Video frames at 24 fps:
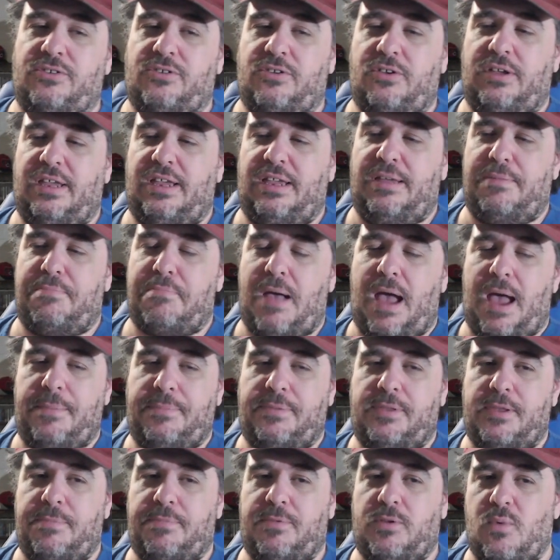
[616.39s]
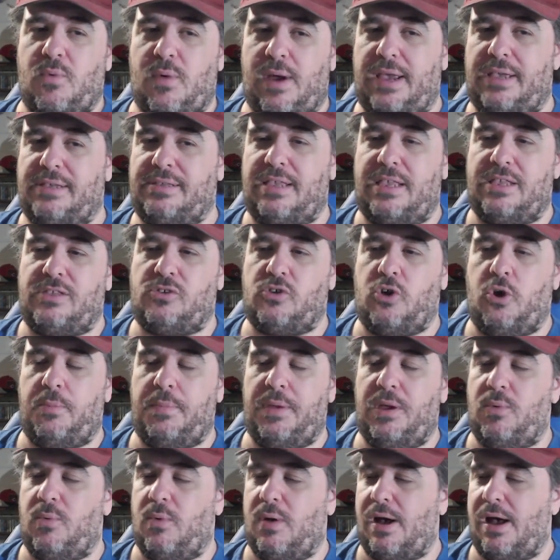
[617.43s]
so he pops up twice as
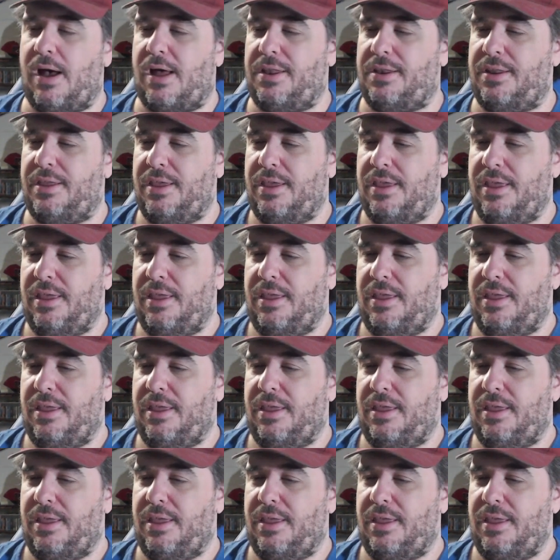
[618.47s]
Obi-Wan.